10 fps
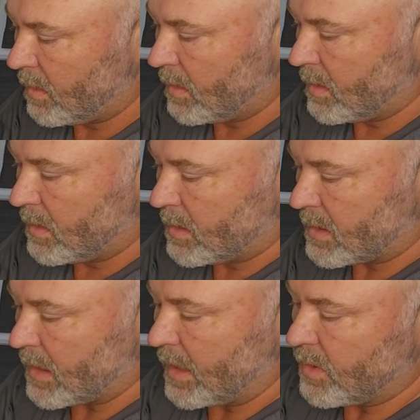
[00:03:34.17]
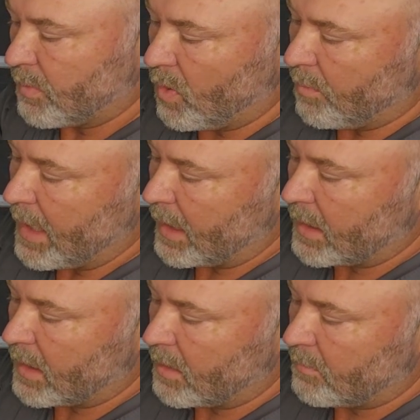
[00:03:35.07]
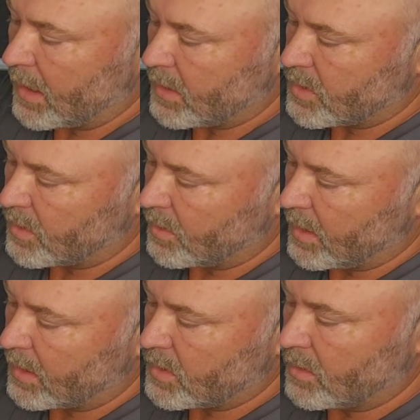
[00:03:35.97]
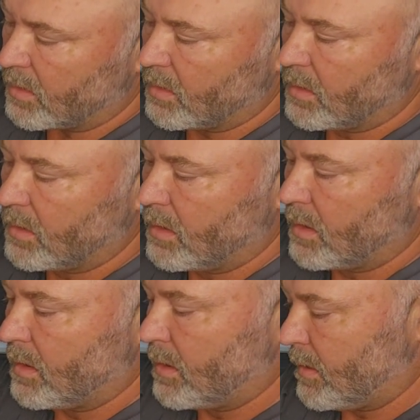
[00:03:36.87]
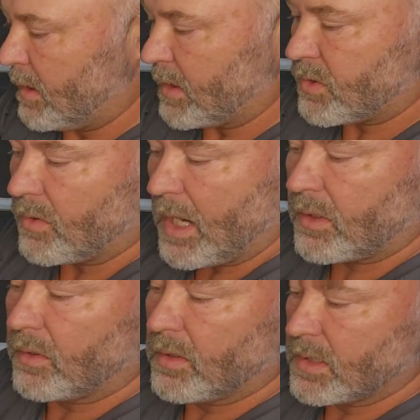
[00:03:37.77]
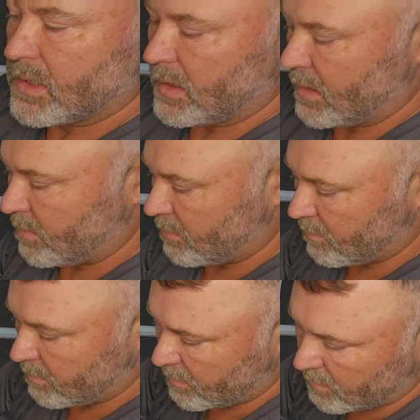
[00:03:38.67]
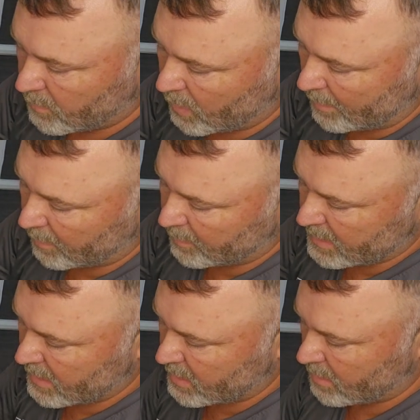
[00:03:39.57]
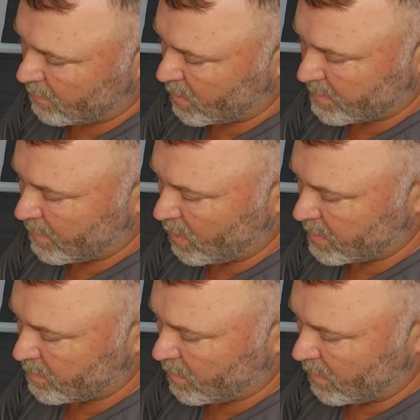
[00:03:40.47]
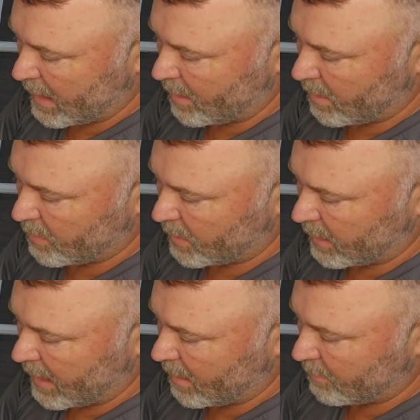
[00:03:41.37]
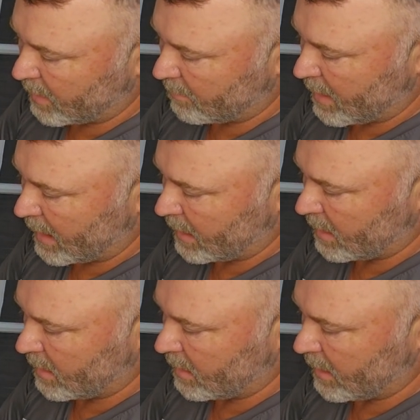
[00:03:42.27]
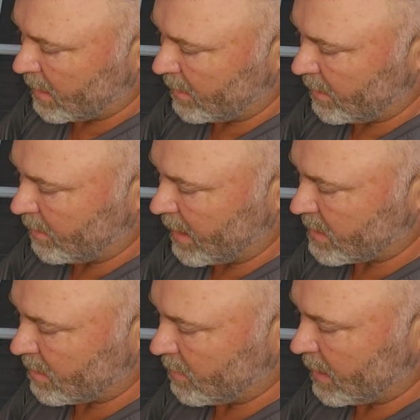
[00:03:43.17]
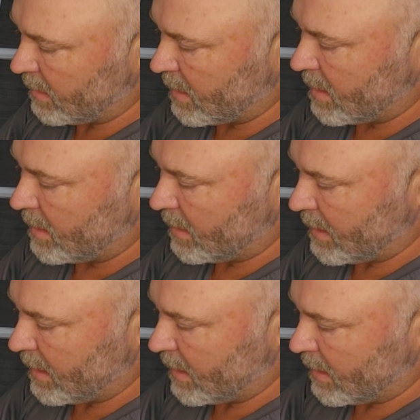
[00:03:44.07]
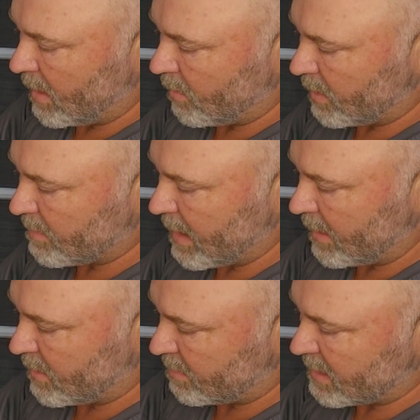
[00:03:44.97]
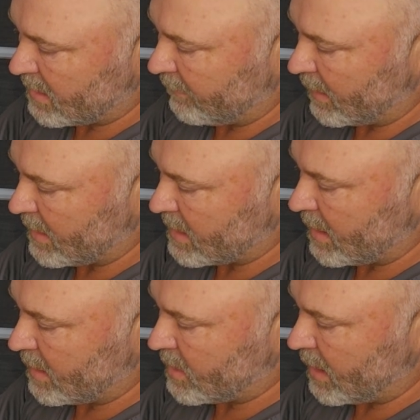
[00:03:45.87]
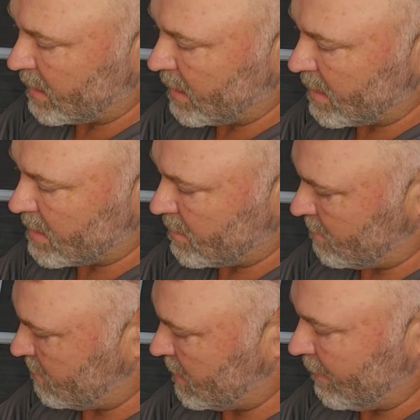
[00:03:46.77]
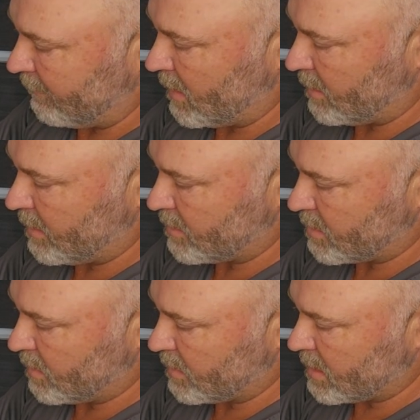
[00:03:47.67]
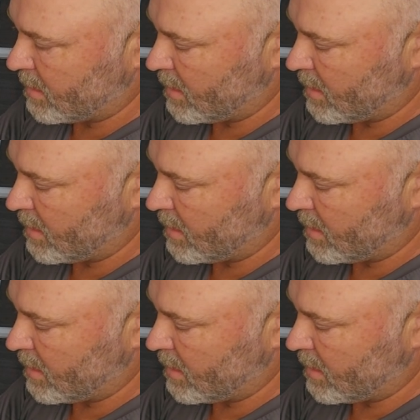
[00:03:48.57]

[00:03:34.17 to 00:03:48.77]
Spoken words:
Slide your bolt back in, making sure that your extractor is in the proper position. Most bolts won't allow you to put the cam pin back in the other direction, but the owner's manual specifically said to check that, so I followed those rules.